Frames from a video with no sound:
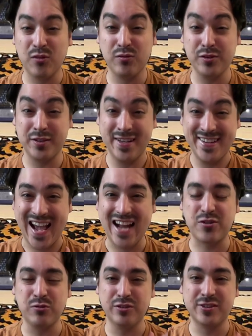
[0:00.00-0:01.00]
the
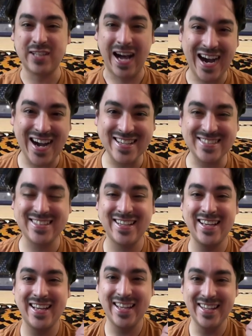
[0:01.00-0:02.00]
natural size
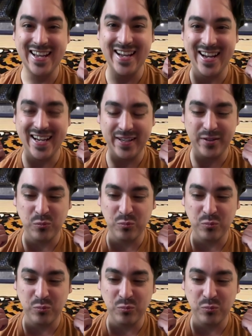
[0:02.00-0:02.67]
and